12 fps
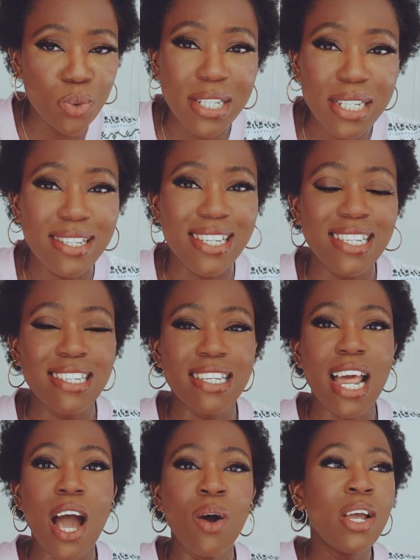seasons
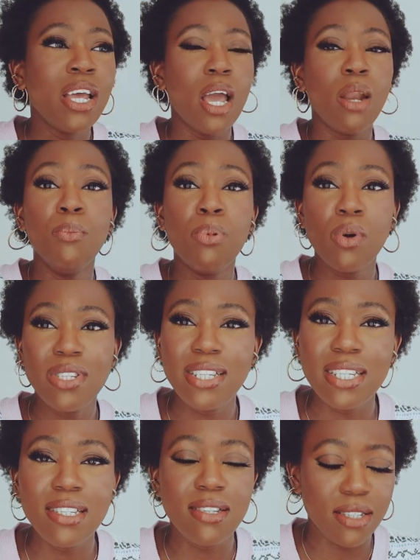now, and both
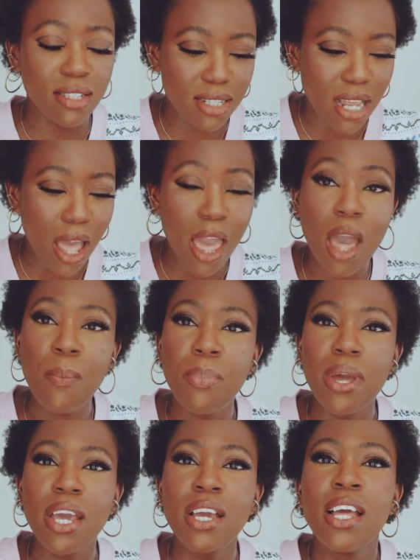seasons are
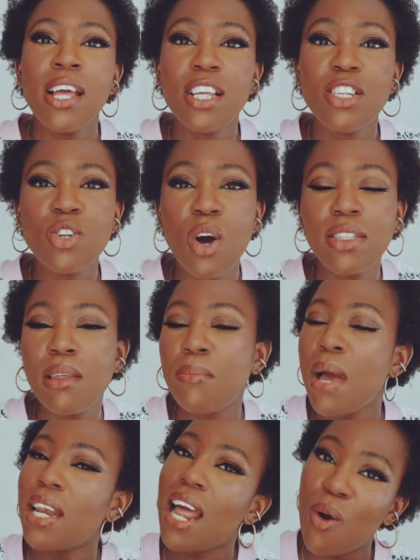epic. It's got the
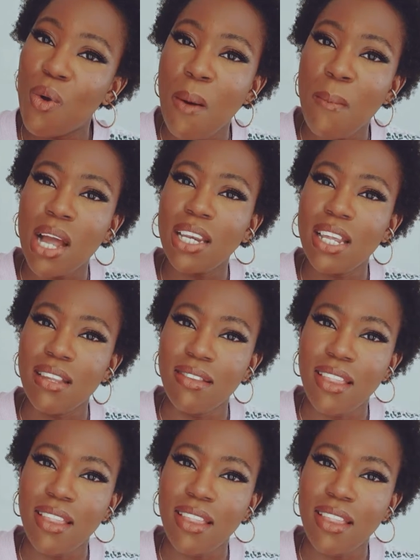man Aquaman in